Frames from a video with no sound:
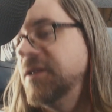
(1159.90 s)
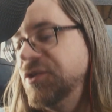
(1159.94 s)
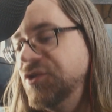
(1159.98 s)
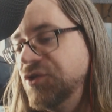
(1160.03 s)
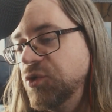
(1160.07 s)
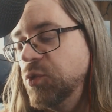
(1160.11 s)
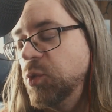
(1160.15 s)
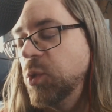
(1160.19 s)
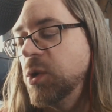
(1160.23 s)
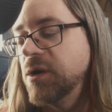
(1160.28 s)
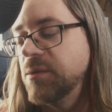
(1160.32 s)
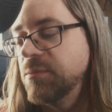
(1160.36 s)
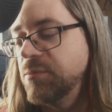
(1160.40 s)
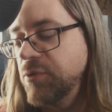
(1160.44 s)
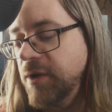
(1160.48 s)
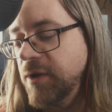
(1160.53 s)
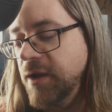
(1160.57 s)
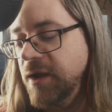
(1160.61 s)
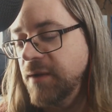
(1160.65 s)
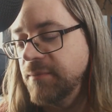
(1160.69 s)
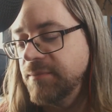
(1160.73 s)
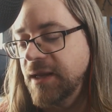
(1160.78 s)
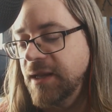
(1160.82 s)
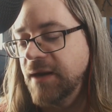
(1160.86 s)
do want to bring
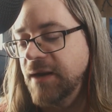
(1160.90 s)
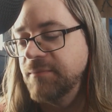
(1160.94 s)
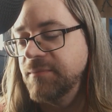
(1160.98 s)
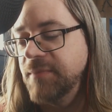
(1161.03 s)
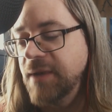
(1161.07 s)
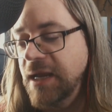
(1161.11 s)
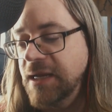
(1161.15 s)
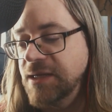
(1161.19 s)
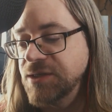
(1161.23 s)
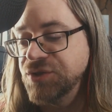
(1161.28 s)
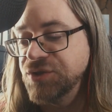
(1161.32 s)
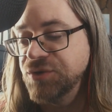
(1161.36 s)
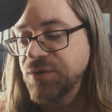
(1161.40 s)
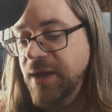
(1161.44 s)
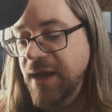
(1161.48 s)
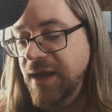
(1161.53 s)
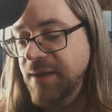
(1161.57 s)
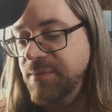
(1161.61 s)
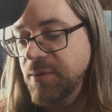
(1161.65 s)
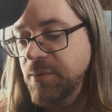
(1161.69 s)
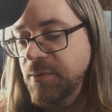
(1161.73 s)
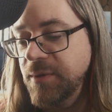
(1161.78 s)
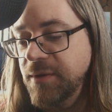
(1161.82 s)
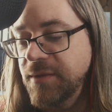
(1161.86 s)
up that I'm not too
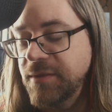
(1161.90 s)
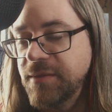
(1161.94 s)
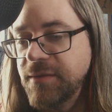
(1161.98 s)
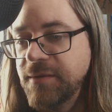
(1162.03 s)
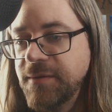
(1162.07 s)
happy with.